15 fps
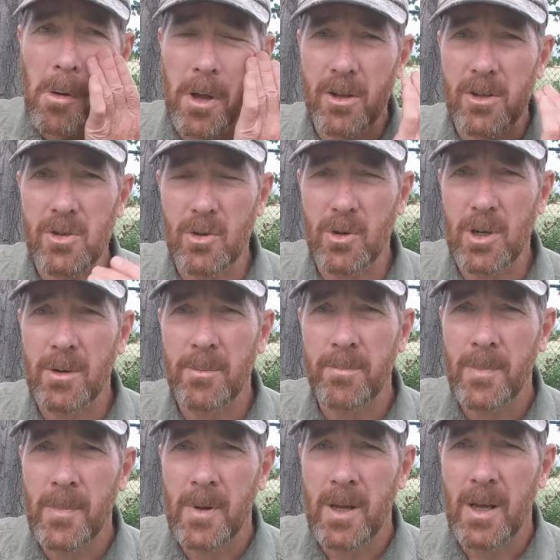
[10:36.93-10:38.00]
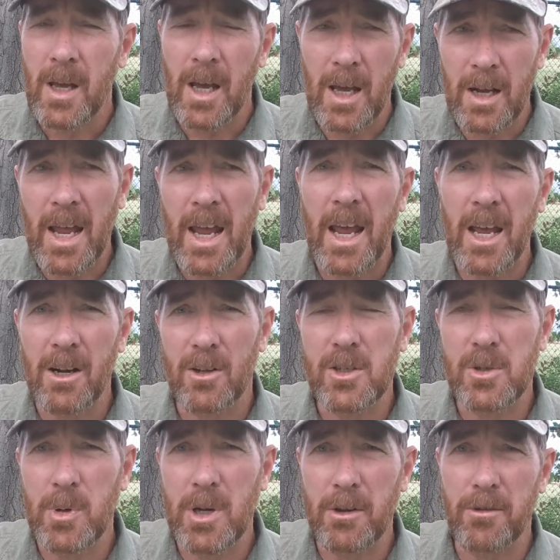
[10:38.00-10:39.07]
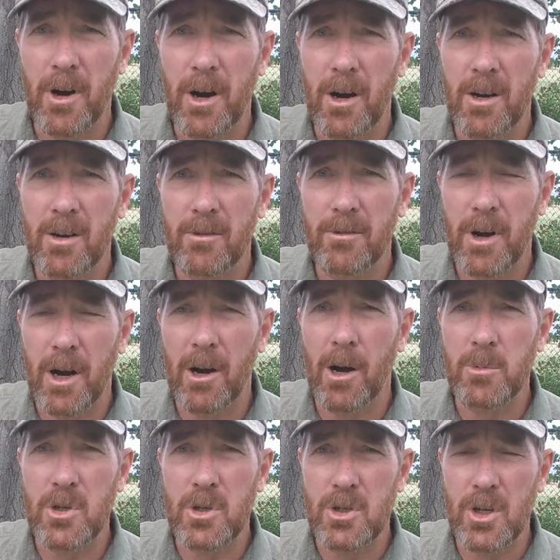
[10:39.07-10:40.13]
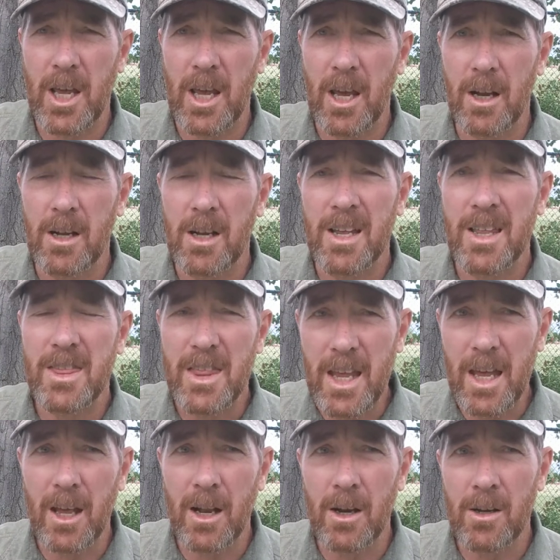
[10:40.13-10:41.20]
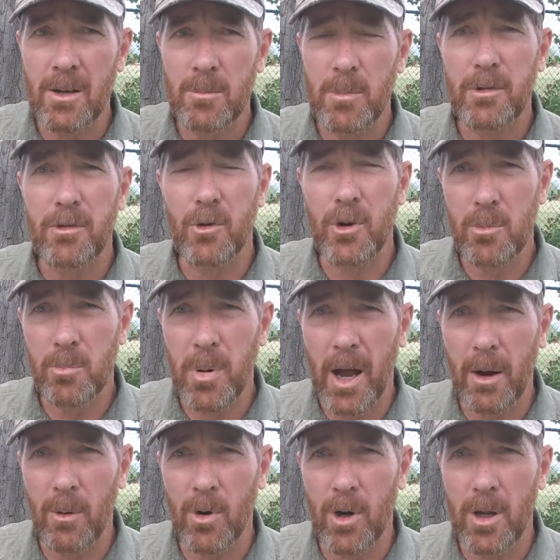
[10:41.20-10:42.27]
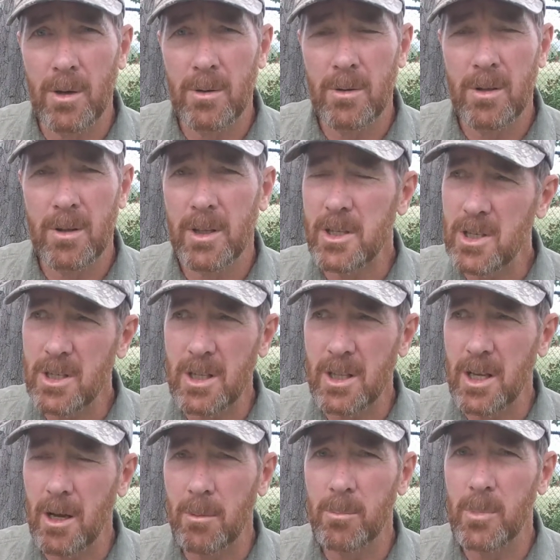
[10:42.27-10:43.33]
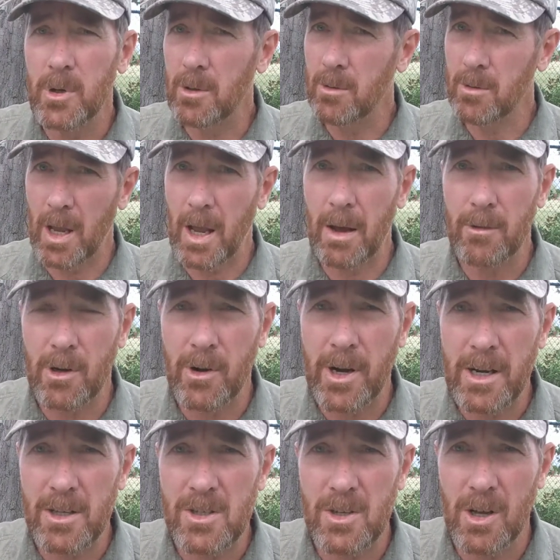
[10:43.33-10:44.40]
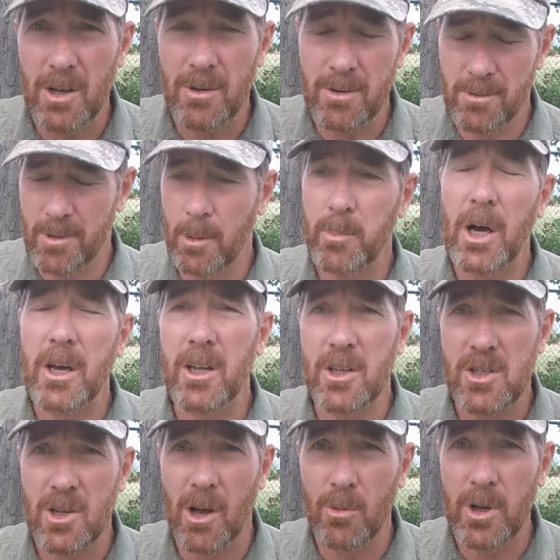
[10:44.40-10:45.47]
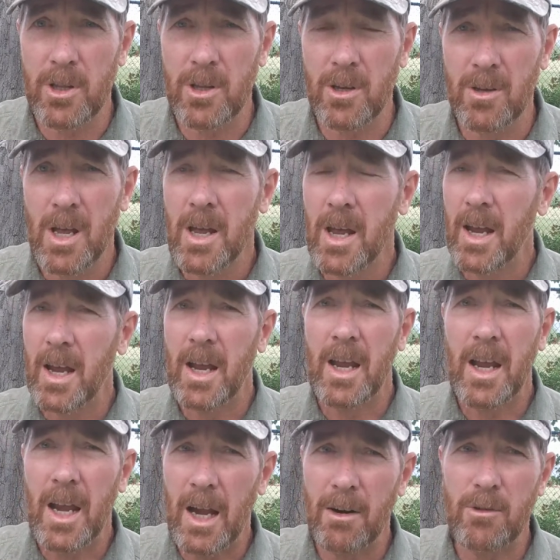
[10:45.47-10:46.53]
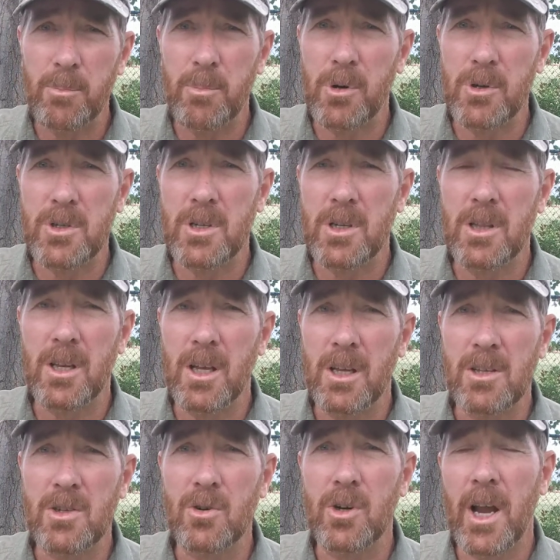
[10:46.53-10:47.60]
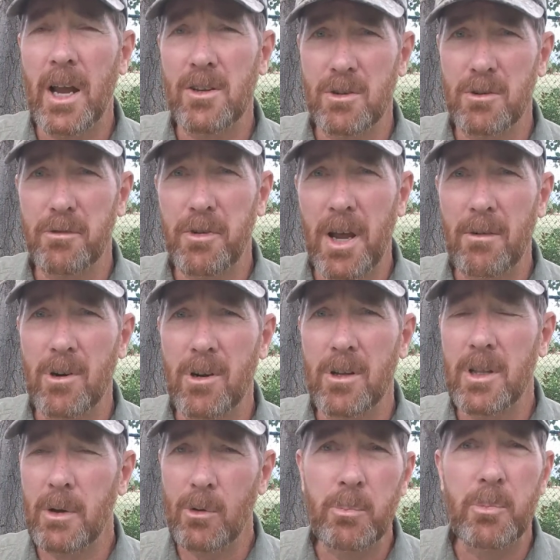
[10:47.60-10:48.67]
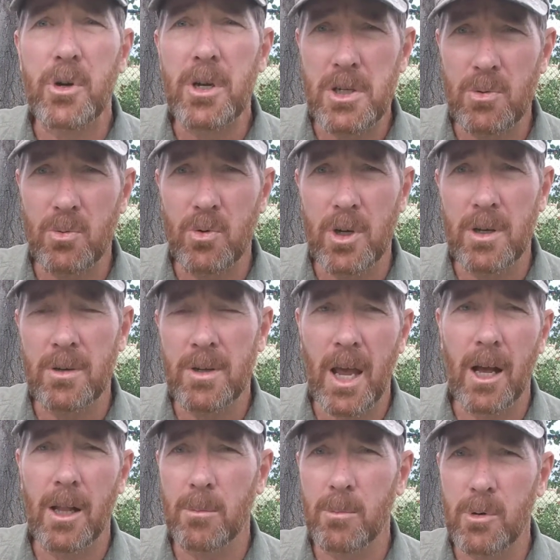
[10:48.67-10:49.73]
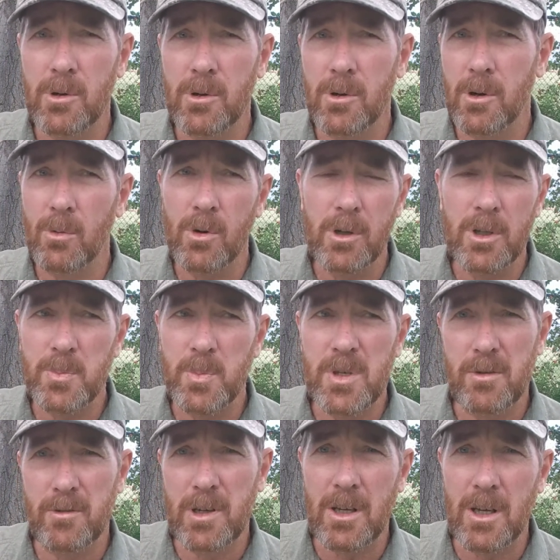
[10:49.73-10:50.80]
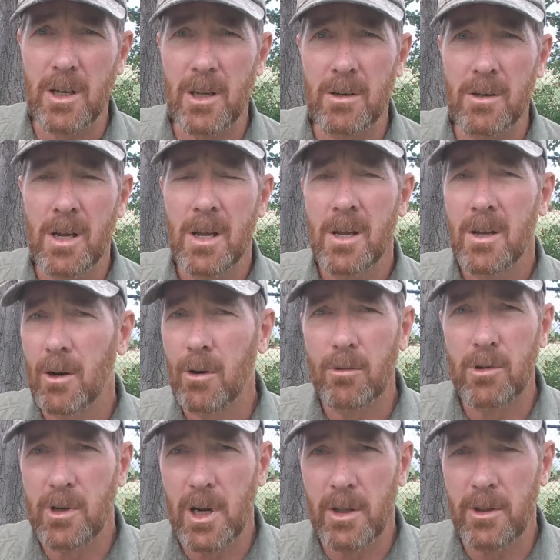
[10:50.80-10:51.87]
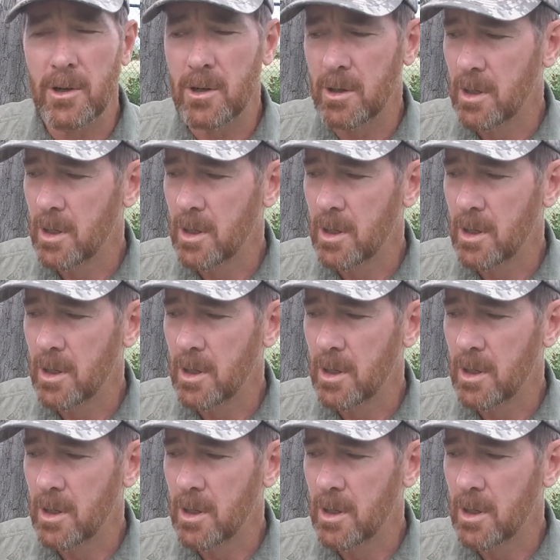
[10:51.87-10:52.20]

gun store and handle as many firearms as you can. And then, before you buy one, listen to them, but have a grain of salt, a bucket of salt with you. Every person in the gun store has their favorite, and they will preach one caliber or one specific gun over another.